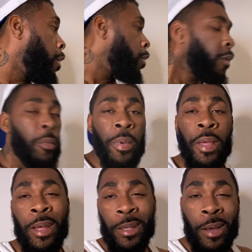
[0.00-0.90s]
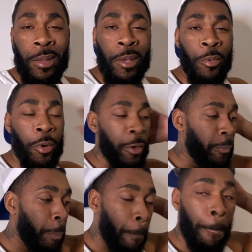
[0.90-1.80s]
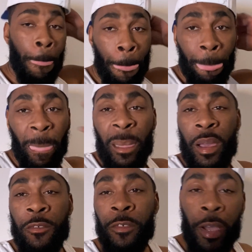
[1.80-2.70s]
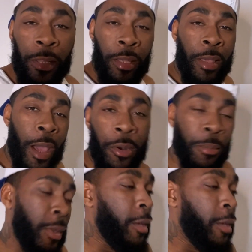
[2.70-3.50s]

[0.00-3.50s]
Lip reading: Oh man, after all that work, I finally got them in